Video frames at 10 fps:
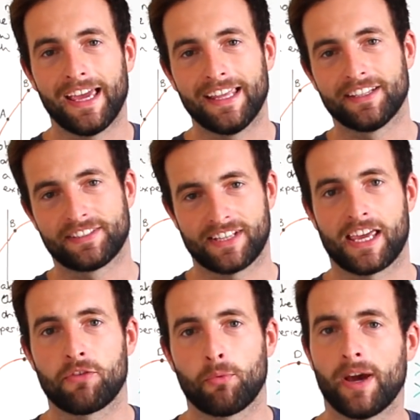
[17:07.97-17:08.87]
in a
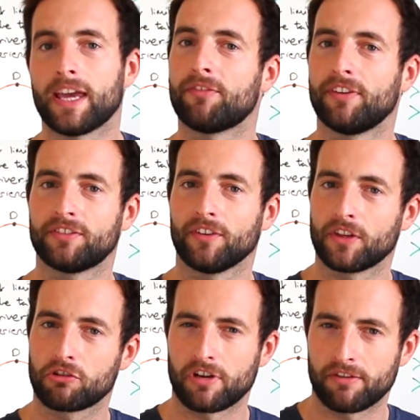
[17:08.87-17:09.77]
safe way if it's on
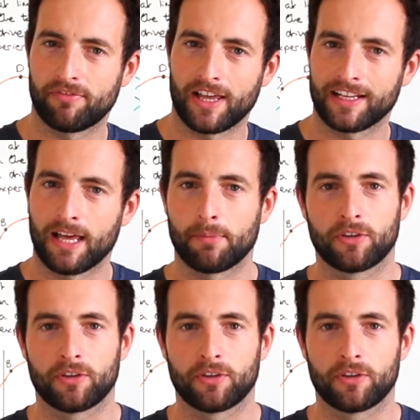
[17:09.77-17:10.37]
the green flag lap?